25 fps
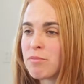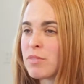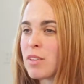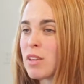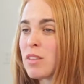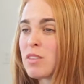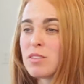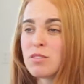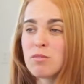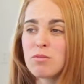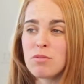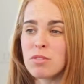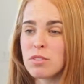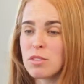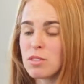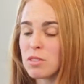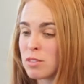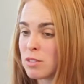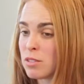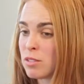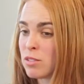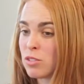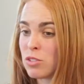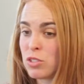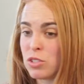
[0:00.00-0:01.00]
Now, this was
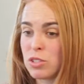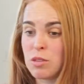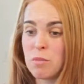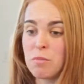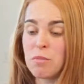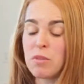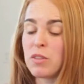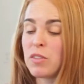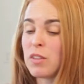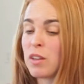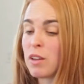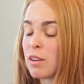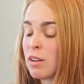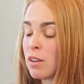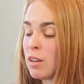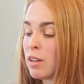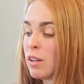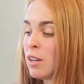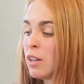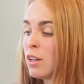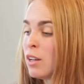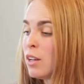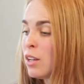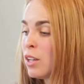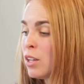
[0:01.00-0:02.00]
just something that,
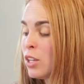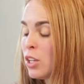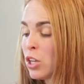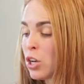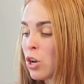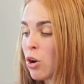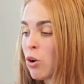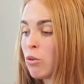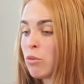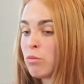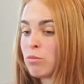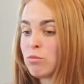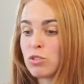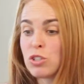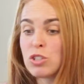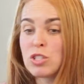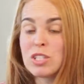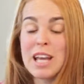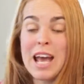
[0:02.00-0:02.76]
just